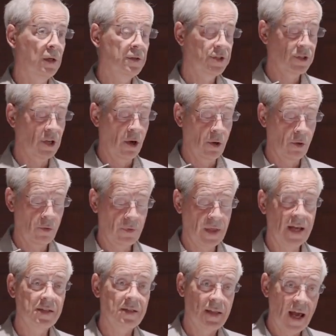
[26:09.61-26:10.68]
So
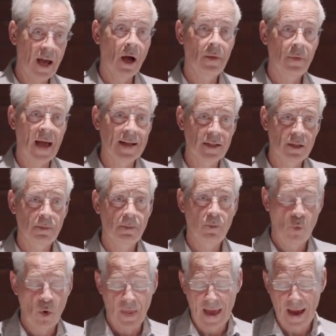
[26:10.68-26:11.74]
that's
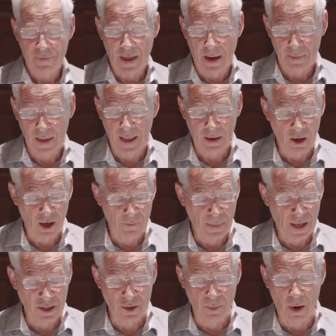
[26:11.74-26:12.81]
where they have that kind of
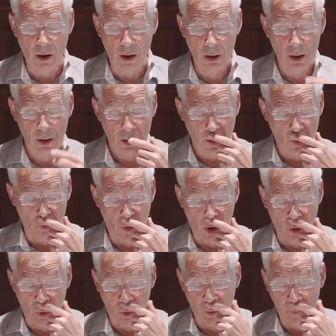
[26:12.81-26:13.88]
benchmark role.